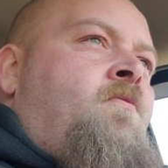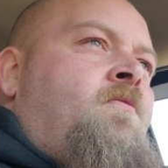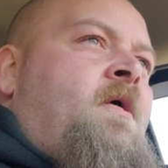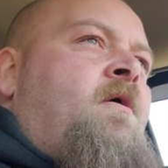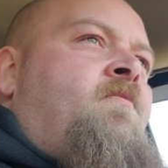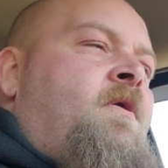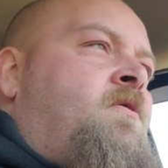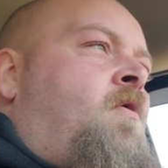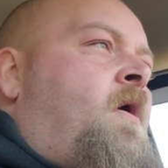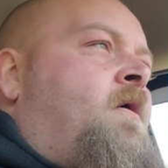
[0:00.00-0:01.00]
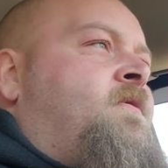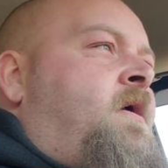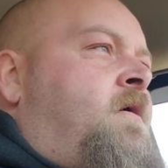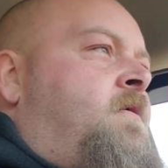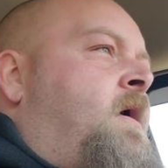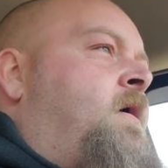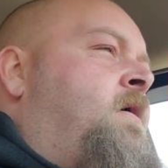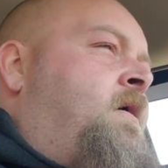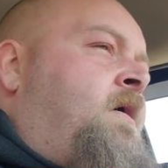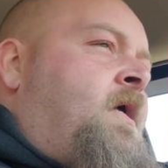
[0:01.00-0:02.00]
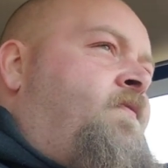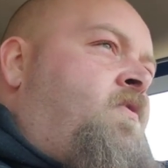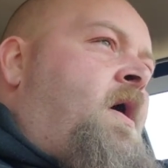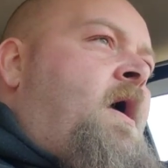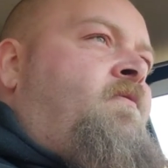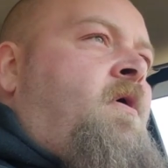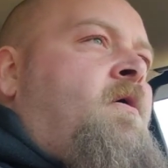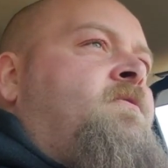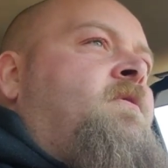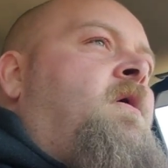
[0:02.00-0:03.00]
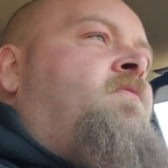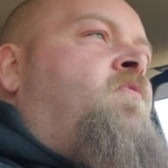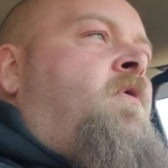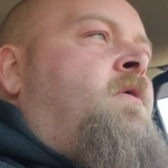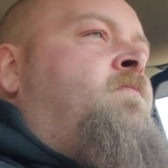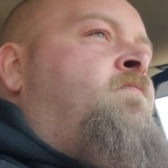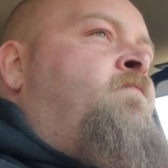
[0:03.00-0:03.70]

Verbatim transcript: let everybody know out there that if you have lost a loved one,